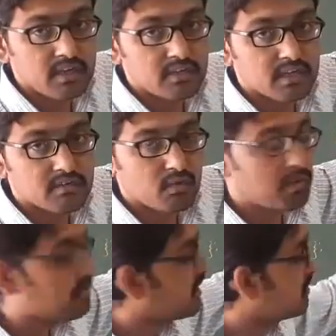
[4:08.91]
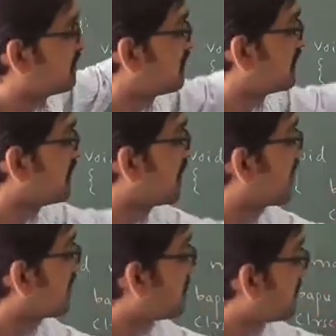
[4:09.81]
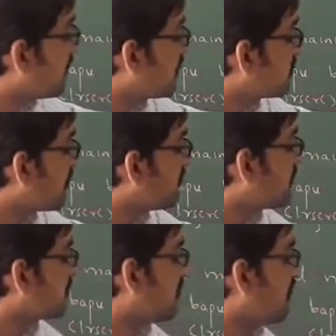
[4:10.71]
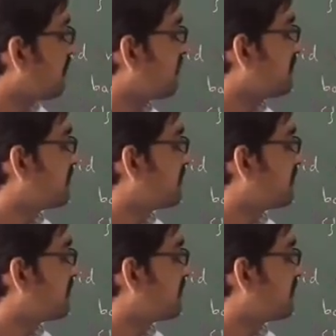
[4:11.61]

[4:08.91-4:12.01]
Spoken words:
This will be inserted at the place of its call.